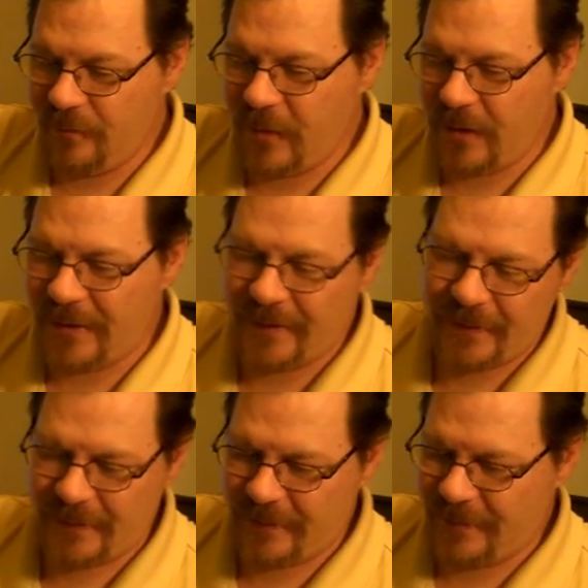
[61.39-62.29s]
uh,
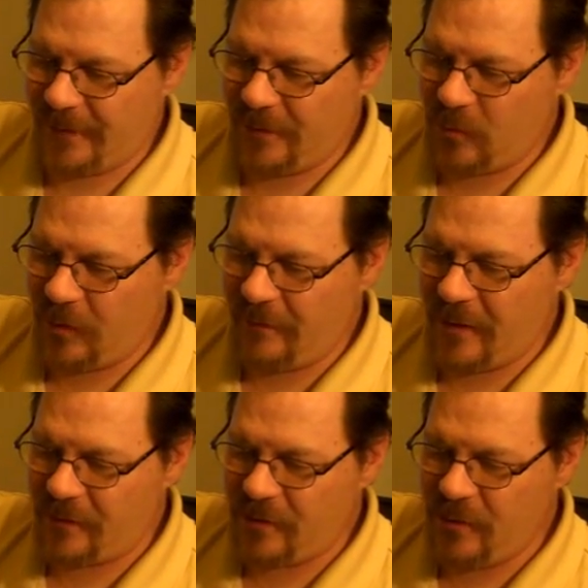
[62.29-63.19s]
a 12
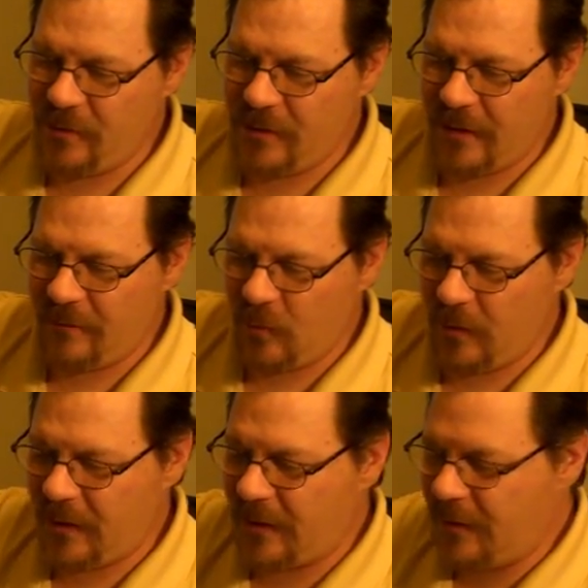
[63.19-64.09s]
ounce Tuesday every
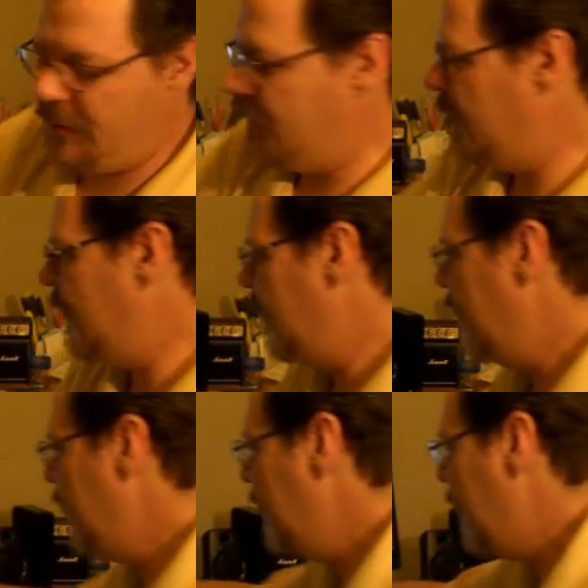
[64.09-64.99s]
week. I,
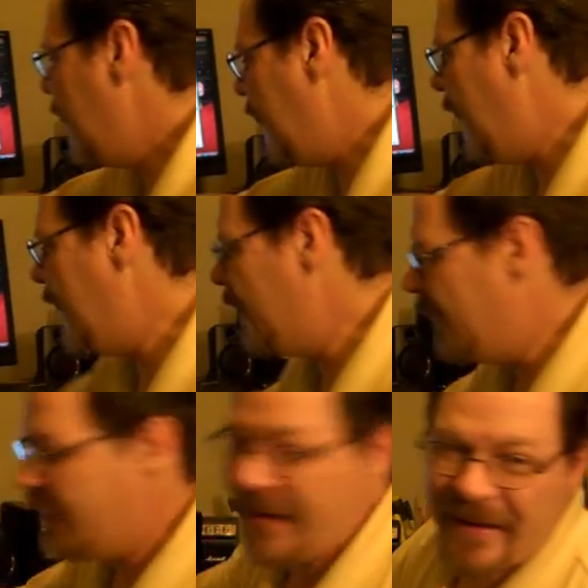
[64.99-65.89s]
a lot
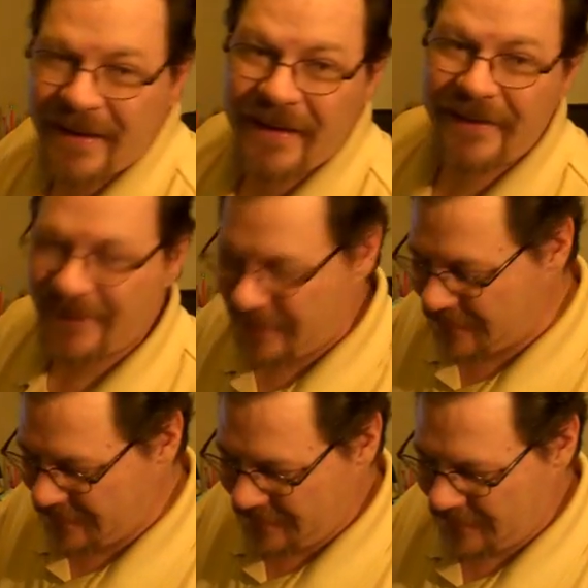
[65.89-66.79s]
going on, you
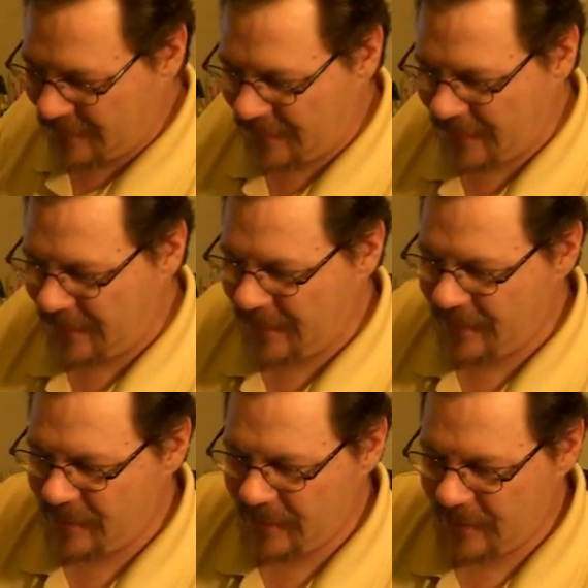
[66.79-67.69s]
know, the holidays.
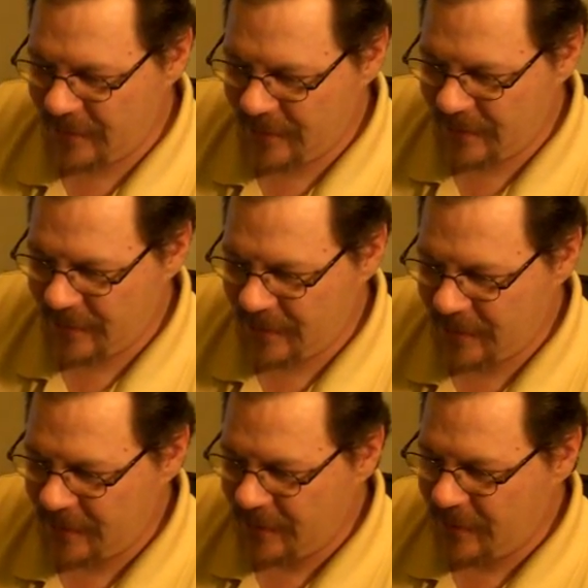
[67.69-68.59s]

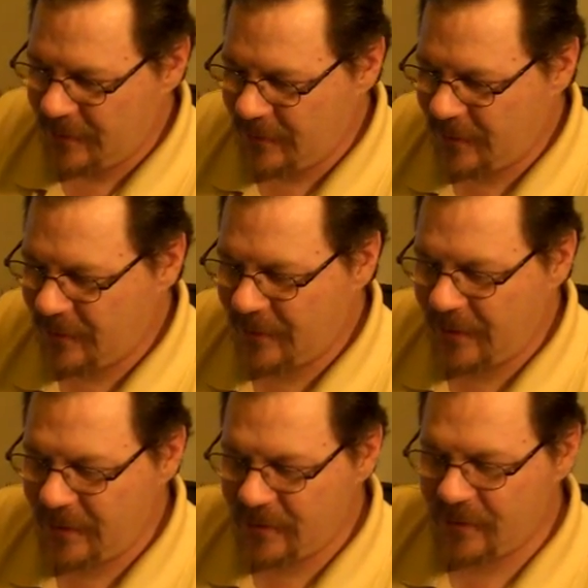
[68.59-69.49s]

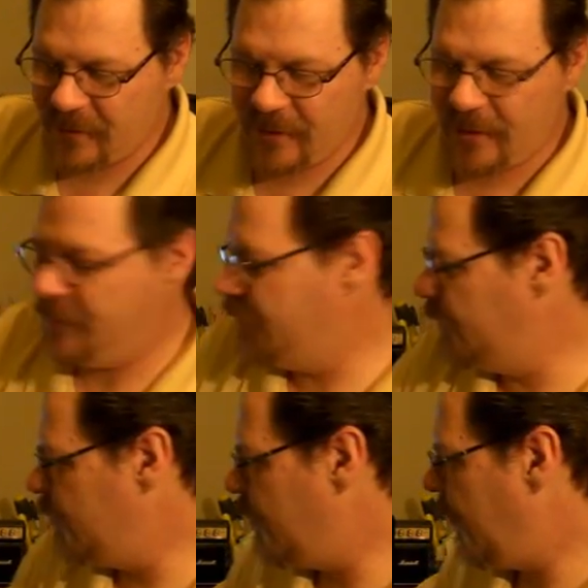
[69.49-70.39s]
Holidays are,
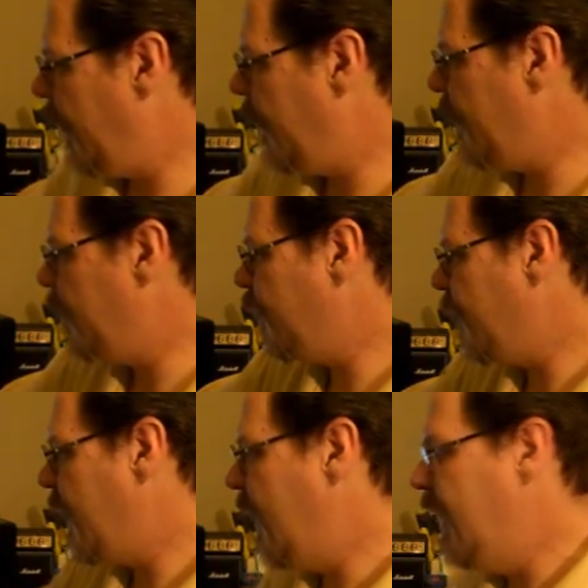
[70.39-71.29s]

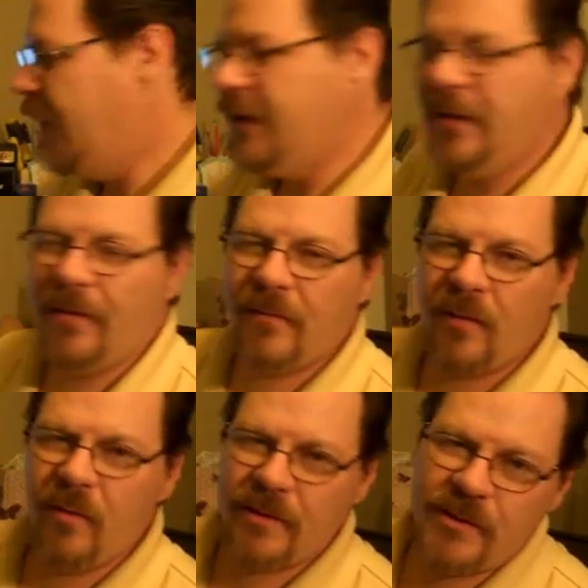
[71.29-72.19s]
uh, you know, they're
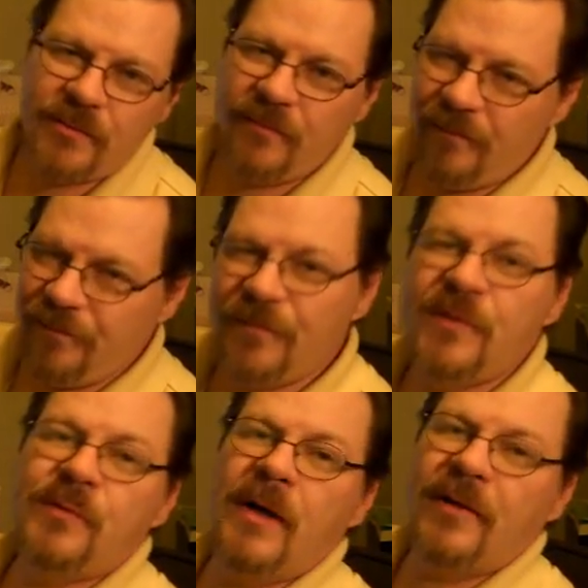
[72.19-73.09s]
always
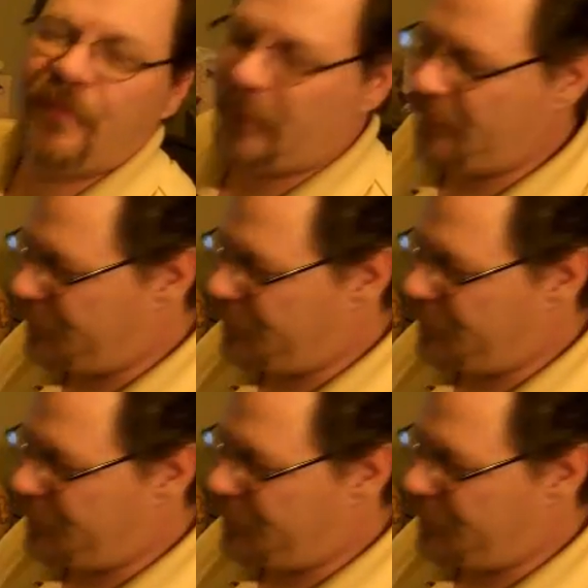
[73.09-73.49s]
stressful.